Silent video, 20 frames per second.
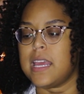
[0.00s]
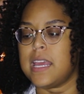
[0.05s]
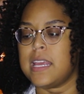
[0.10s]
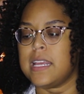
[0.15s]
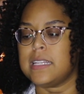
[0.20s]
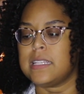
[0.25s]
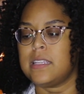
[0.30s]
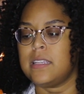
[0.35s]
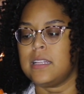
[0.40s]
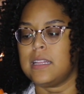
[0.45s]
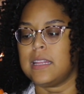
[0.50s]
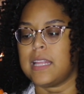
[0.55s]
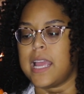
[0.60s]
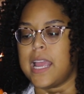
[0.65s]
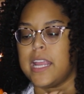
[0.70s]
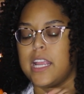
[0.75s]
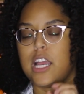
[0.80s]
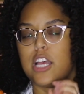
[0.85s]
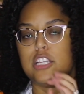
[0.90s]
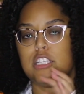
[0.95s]
is
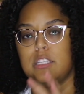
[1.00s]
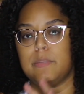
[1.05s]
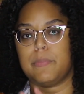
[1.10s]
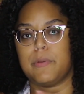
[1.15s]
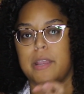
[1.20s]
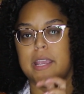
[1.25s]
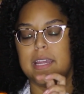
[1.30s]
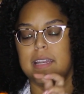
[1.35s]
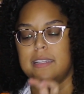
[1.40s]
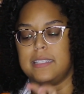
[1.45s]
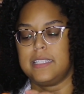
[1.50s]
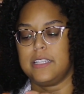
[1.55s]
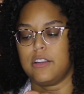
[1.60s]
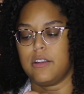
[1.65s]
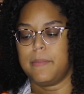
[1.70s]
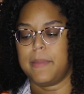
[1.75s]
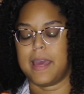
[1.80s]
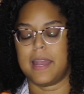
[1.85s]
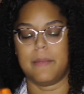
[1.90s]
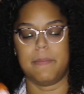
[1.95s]
like a spray and a
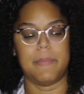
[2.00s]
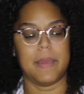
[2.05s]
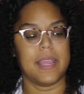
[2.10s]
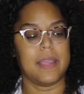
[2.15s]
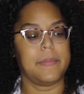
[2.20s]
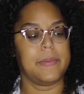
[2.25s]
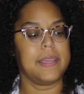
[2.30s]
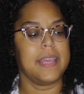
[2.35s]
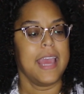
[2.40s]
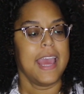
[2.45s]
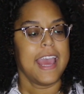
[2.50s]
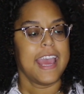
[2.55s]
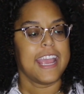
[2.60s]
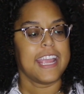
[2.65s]
serum had a baby.